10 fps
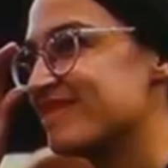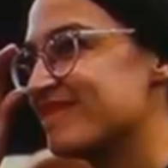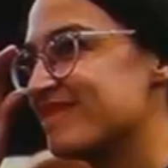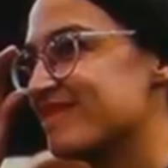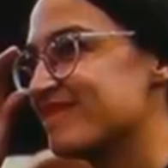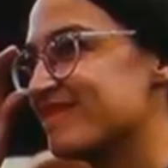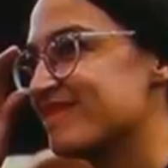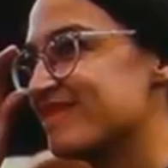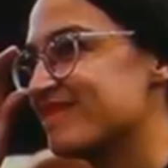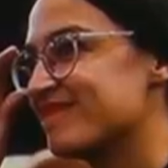
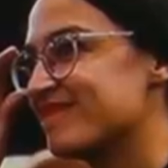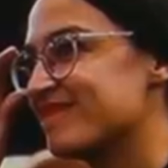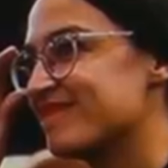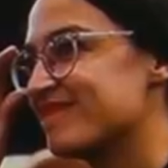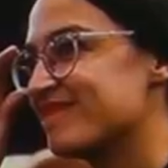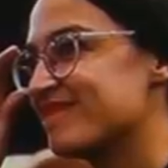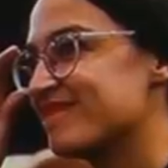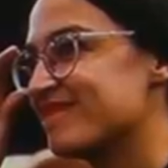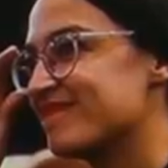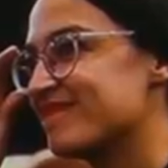
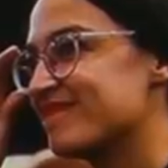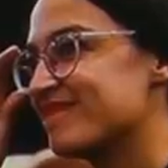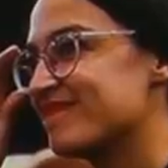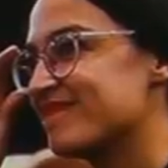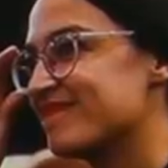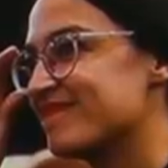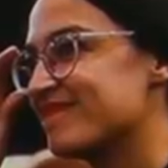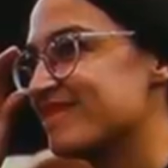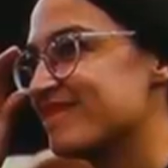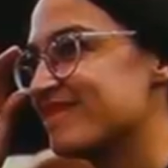
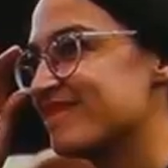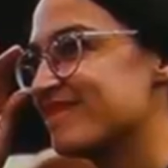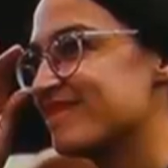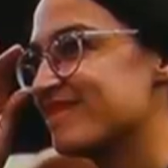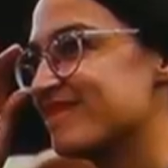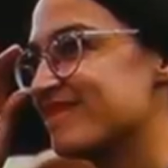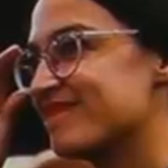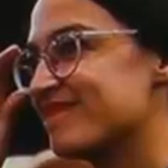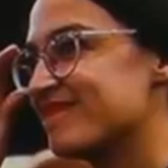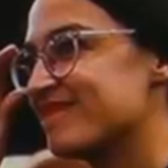
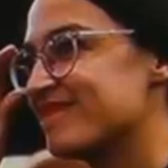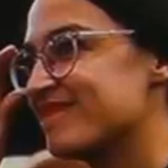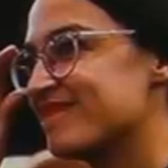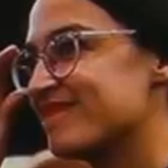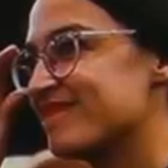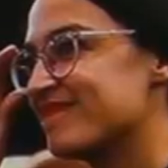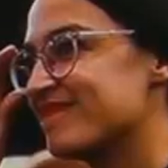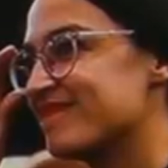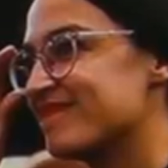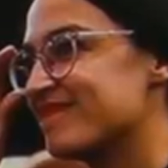
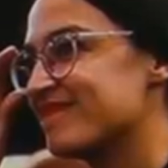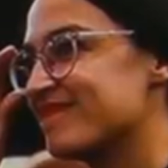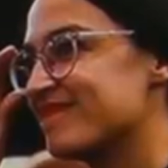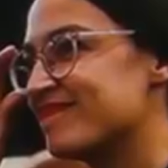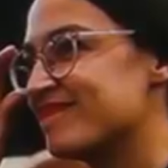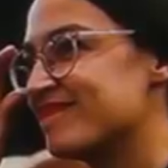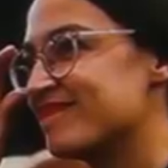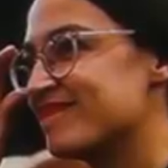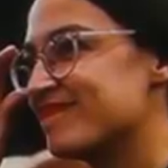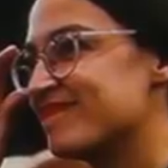
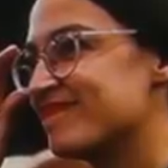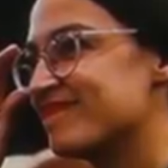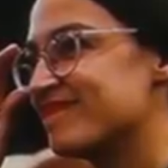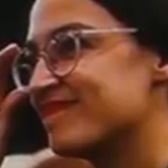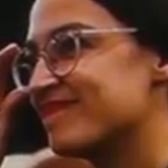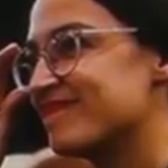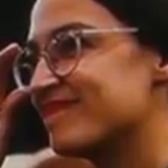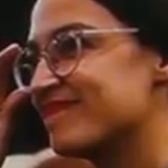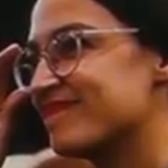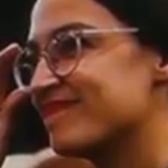
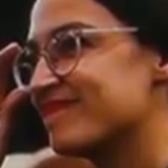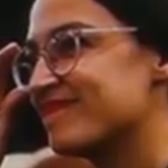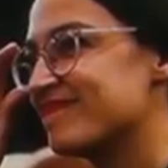(silent)